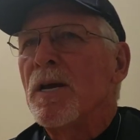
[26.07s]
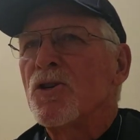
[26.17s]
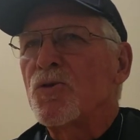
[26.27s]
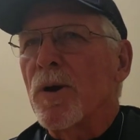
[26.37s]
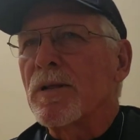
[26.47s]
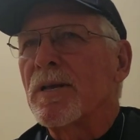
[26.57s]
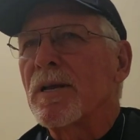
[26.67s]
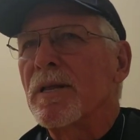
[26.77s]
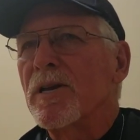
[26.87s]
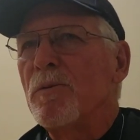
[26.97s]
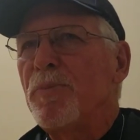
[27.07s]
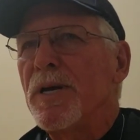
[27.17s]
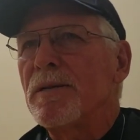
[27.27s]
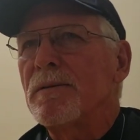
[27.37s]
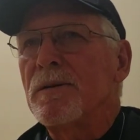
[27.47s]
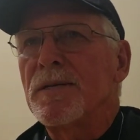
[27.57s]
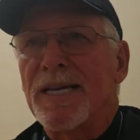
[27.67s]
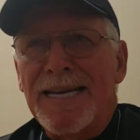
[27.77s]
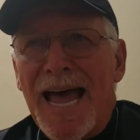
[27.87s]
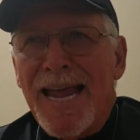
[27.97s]
struggling a little bit
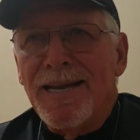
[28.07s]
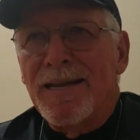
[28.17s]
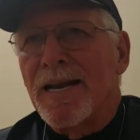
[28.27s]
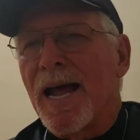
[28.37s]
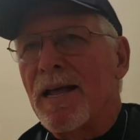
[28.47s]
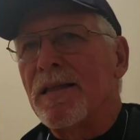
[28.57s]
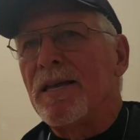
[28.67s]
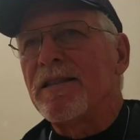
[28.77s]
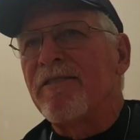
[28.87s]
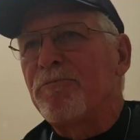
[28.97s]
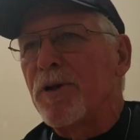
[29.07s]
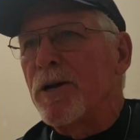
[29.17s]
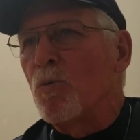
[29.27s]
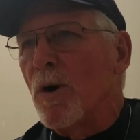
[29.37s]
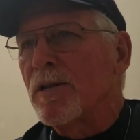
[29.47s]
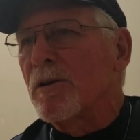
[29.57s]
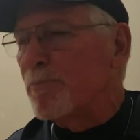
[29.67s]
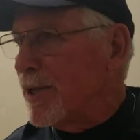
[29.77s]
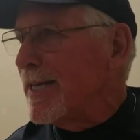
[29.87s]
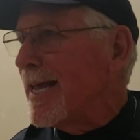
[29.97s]
tonight, and I, I think they played one
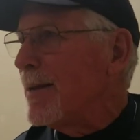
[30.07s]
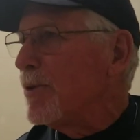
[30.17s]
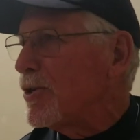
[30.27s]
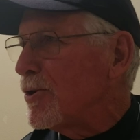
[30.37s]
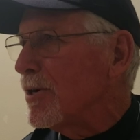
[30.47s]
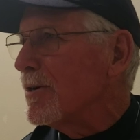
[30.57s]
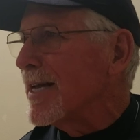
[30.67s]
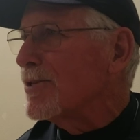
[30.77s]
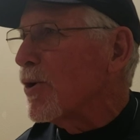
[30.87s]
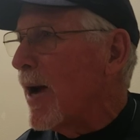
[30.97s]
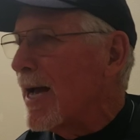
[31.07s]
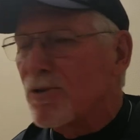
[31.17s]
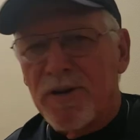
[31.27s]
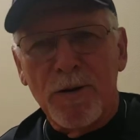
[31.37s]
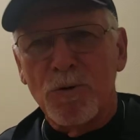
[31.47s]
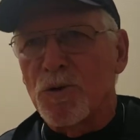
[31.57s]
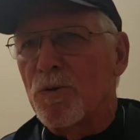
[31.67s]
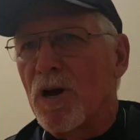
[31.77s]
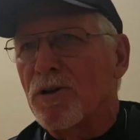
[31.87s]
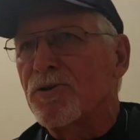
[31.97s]
complete game this year against Ohio State, which
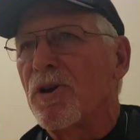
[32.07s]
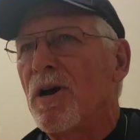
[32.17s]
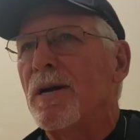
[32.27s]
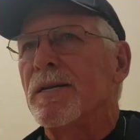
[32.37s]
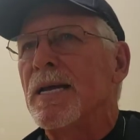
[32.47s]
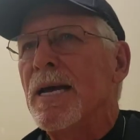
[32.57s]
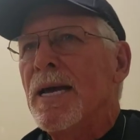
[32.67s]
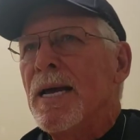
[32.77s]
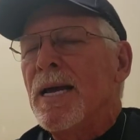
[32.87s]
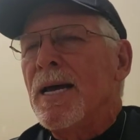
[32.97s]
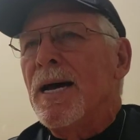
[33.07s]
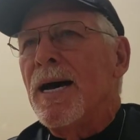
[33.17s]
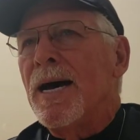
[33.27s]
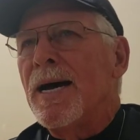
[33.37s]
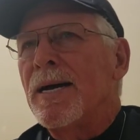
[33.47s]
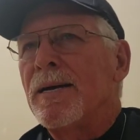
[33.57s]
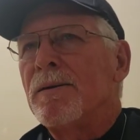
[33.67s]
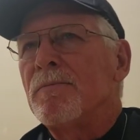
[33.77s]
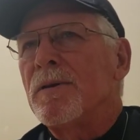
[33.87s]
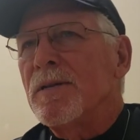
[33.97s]
we all saw. Uh,
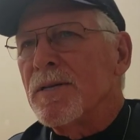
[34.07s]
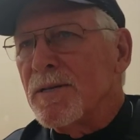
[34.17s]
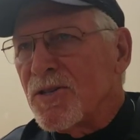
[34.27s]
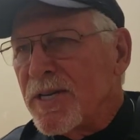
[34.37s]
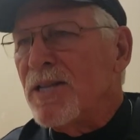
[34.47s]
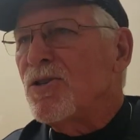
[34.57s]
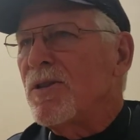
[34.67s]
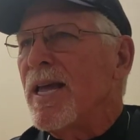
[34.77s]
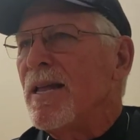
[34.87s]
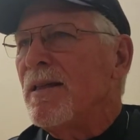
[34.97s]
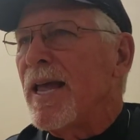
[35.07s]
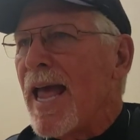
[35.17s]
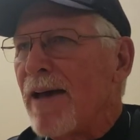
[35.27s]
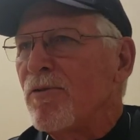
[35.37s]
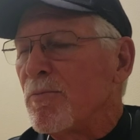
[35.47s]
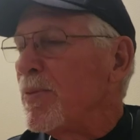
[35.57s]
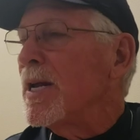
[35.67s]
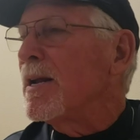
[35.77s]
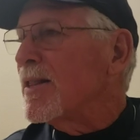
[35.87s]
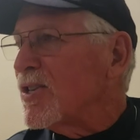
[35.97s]
since then, they haven't
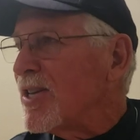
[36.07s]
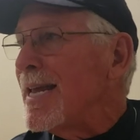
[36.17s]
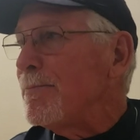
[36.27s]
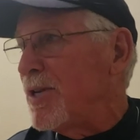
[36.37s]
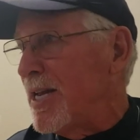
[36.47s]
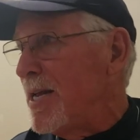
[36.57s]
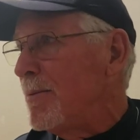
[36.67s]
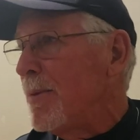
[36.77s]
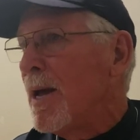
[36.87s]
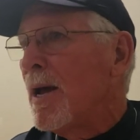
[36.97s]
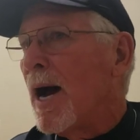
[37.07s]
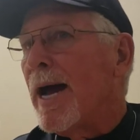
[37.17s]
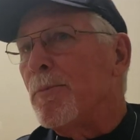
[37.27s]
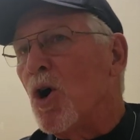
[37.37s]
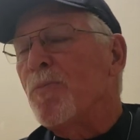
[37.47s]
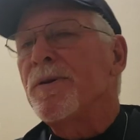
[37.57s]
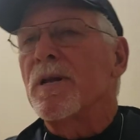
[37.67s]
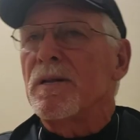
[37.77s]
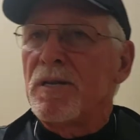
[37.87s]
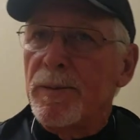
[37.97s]
been on the same team. I'm hoping
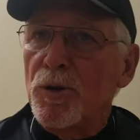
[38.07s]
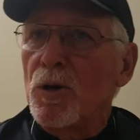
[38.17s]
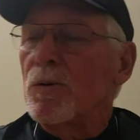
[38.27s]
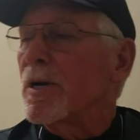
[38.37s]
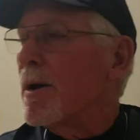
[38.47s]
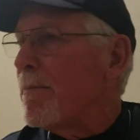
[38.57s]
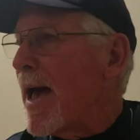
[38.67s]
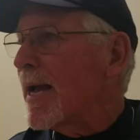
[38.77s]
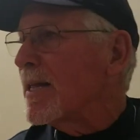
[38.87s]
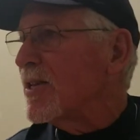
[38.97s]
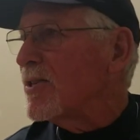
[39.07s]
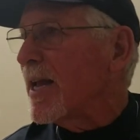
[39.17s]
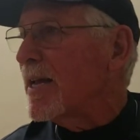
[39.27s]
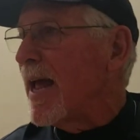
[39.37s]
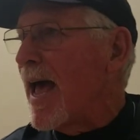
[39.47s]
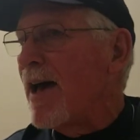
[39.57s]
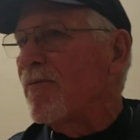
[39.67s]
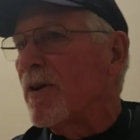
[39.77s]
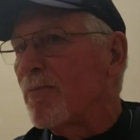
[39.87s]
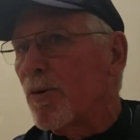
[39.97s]
that Thibodeaux will come back in the second
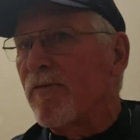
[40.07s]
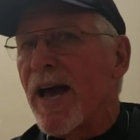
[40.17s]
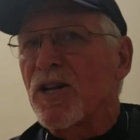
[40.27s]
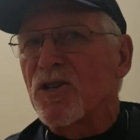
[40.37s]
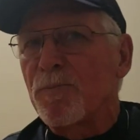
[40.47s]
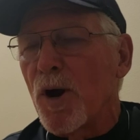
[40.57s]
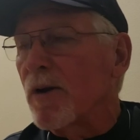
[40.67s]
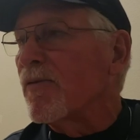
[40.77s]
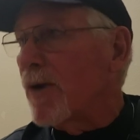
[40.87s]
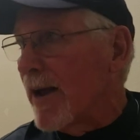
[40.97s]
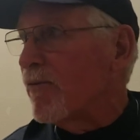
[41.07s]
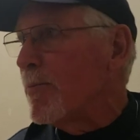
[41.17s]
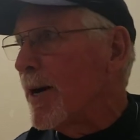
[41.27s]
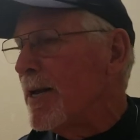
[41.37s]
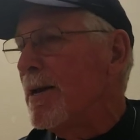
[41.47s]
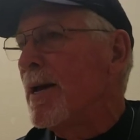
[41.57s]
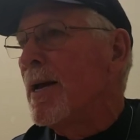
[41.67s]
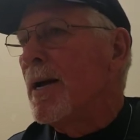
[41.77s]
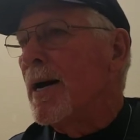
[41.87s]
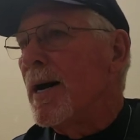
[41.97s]
half and provide a spark for everybody.
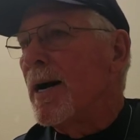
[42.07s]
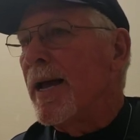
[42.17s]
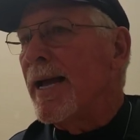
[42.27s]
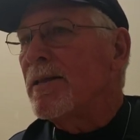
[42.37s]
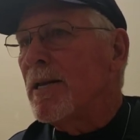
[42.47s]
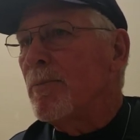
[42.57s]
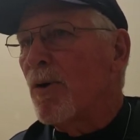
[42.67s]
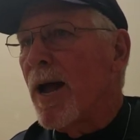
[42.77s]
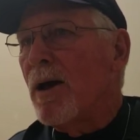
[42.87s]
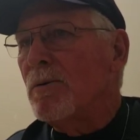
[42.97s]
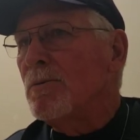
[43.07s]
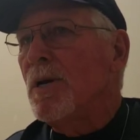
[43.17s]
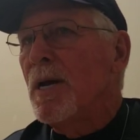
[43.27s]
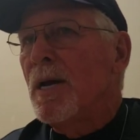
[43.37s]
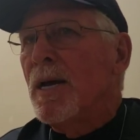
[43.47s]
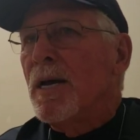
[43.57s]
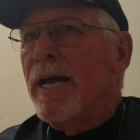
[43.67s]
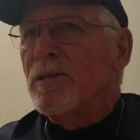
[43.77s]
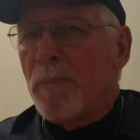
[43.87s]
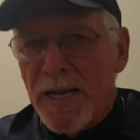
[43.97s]
Uh, Anthony Brown
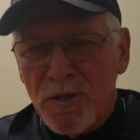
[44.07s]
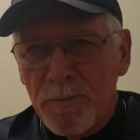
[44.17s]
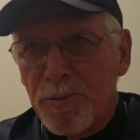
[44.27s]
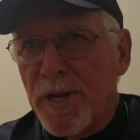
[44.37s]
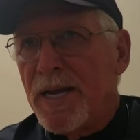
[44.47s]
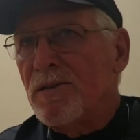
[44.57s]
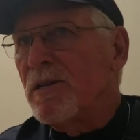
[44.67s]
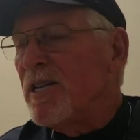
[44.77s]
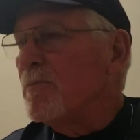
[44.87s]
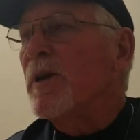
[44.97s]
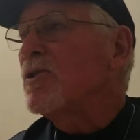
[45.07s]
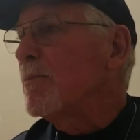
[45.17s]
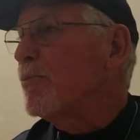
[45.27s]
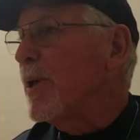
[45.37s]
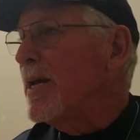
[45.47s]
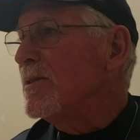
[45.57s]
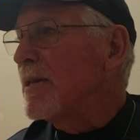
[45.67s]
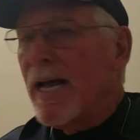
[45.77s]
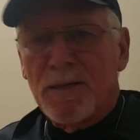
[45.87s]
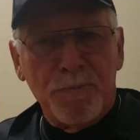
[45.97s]
has made some plays and he's missed some plays,
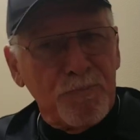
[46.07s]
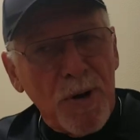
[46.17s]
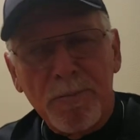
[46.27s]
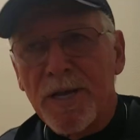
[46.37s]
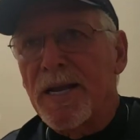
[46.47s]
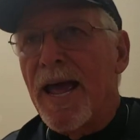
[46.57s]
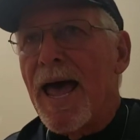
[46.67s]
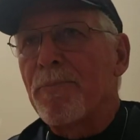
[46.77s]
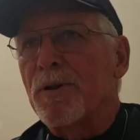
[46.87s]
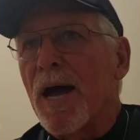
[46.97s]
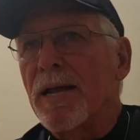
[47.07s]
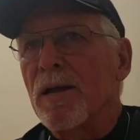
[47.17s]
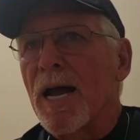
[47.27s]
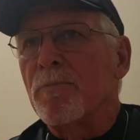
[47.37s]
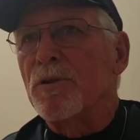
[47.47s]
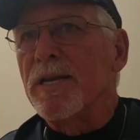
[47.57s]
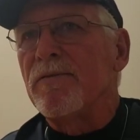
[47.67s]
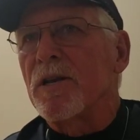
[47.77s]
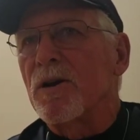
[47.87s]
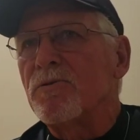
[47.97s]
and that's probably going to happen. I, I,
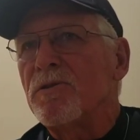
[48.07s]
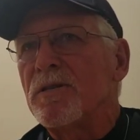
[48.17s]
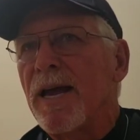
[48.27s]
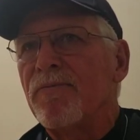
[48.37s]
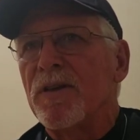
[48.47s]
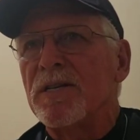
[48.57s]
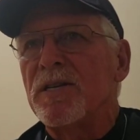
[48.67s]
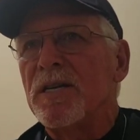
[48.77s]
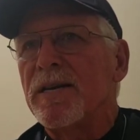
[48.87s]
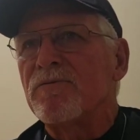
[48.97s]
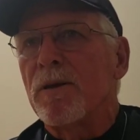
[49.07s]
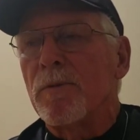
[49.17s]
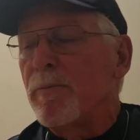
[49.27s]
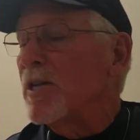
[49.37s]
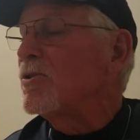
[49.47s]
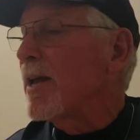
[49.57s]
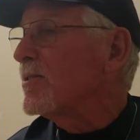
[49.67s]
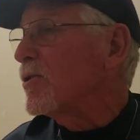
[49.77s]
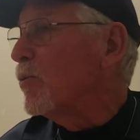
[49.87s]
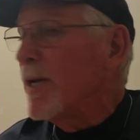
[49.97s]
believe the coaching staff thinks he gives them the best
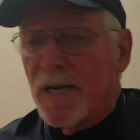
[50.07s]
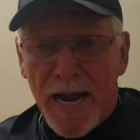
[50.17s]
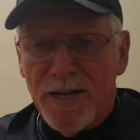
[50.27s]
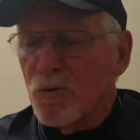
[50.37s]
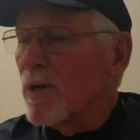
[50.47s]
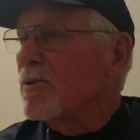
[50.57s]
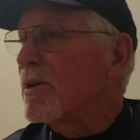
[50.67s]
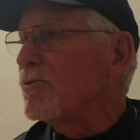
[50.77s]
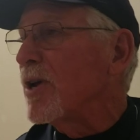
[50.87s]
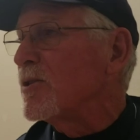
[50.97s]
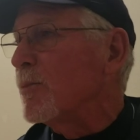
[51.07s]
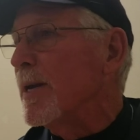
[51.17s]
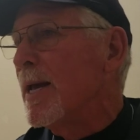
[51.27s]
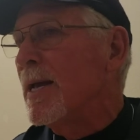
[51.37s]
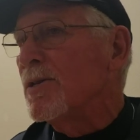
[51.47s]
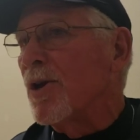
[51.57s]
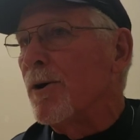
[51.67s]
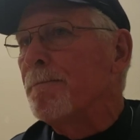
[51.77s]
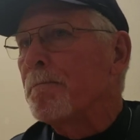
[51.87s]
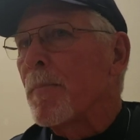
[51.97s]
chance to win, and I trust their judgment.
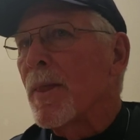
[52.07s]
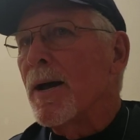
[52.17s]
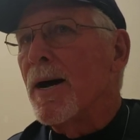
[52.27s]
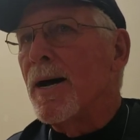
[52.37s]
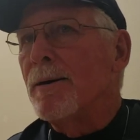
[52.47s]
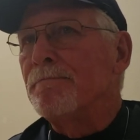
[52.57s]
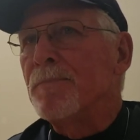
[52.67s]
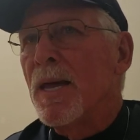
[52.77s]
So. Um,